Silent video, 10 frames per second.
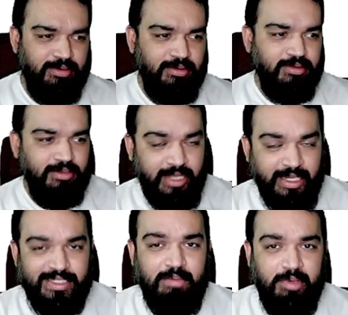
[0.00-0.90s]
the
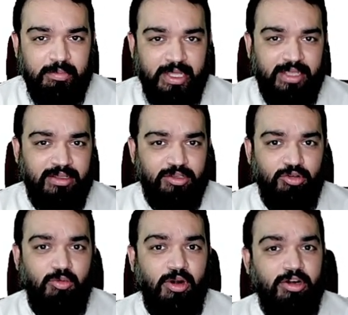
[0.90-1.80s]
example being you
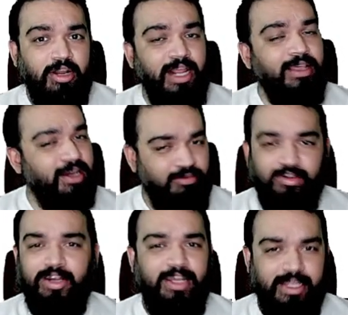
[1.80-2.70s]
want to track
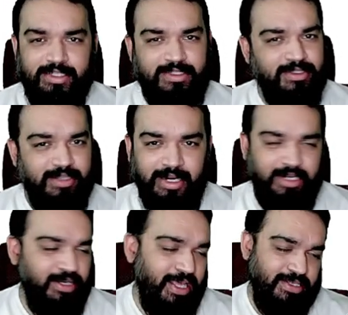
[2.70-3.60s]
referral links, right?
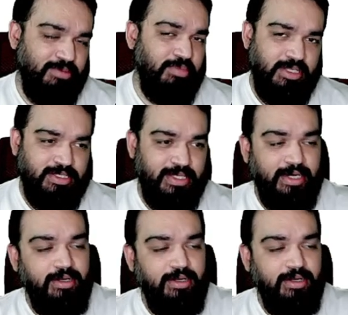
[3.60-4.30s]
As simple as that.